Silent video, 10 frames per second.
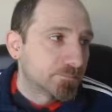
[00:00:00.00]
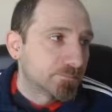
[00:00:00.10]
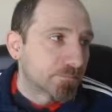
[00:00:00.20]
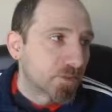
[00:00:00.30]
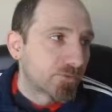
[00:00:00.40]

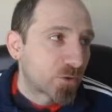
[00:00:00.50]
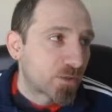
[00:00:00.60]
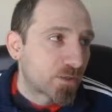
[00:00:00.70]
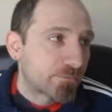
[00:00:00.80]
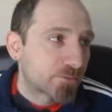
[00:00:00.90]
you've got
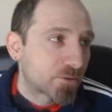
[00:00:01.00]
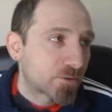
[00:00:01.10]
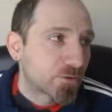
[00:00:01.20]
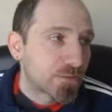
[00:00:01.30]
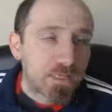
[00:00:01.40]
enough to
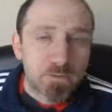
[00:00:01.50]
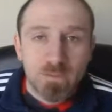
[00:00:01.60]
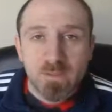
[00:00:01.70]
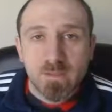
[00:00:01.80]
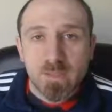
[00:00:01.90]
use later
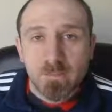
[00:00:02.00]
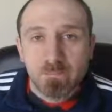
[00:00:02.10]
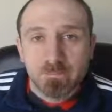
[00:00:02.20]
on in the game.